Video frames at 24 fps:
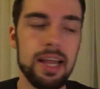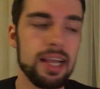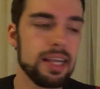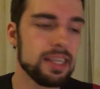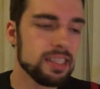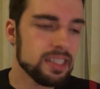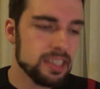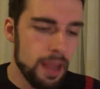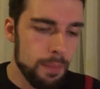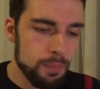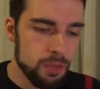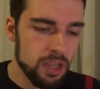
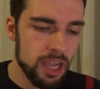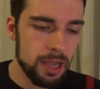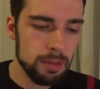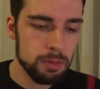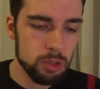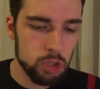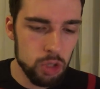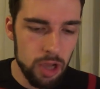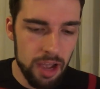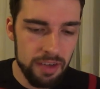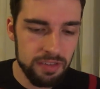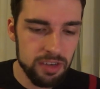
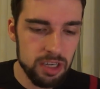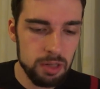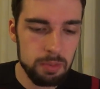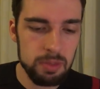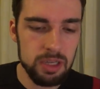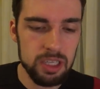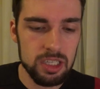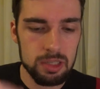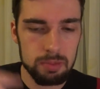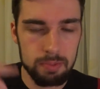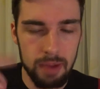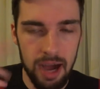Sometimes you have to be
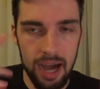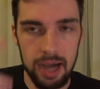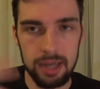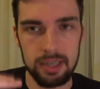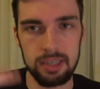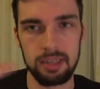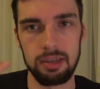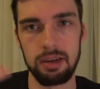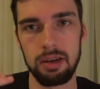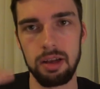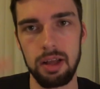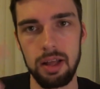
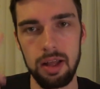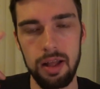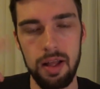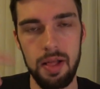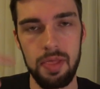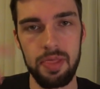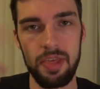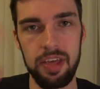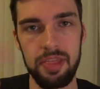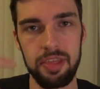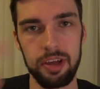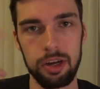smarter
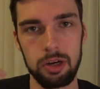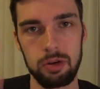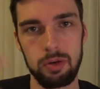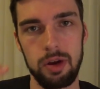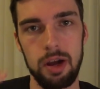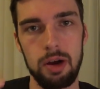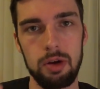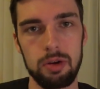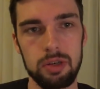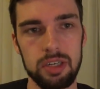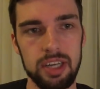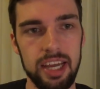than the
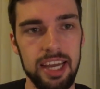crowd.